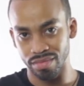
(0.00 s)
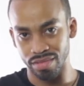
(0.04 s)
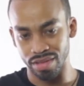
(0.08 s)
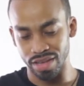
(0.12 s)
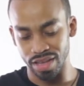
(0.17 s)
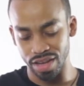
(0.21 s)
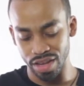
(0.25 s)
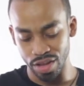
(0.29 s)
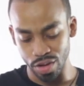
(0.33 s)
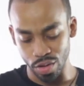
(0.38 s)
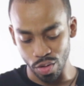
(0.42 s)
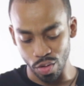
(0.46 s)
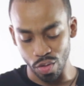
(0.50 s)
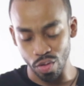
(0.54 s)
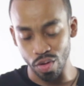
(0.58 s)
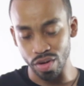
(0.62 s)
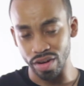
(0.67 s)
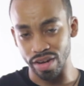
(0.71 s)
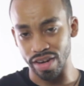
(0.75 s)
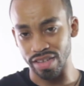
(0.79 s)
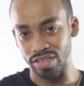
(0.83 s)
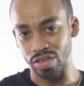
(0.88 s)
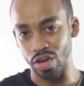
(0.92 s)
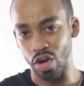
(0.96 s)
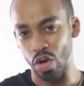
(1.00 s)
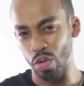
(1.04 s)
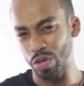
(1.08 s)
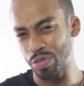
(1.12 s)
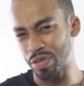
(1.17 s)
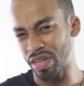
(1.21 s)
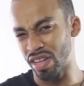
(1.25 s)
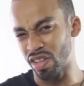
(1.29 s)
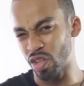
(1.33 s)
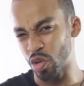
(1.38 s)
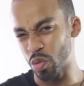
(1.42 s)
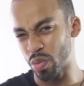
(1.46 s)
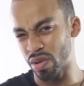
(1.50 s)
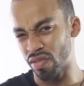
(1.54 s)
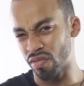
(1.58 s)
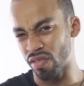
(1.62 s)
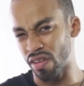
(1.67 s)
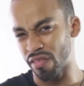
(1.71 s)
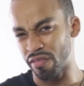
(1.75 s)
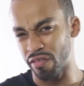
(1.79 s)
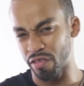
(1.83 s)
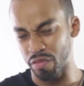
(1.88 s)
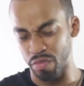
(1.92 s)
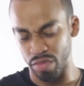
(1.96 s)
Getting it on has always been a little bit
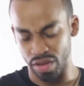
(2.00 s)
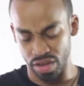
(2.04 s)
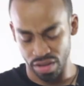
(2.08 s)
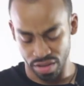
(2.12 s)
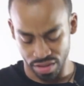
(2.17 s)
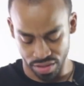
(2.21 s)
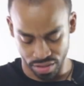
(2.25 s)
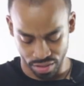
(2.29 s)
rough for me.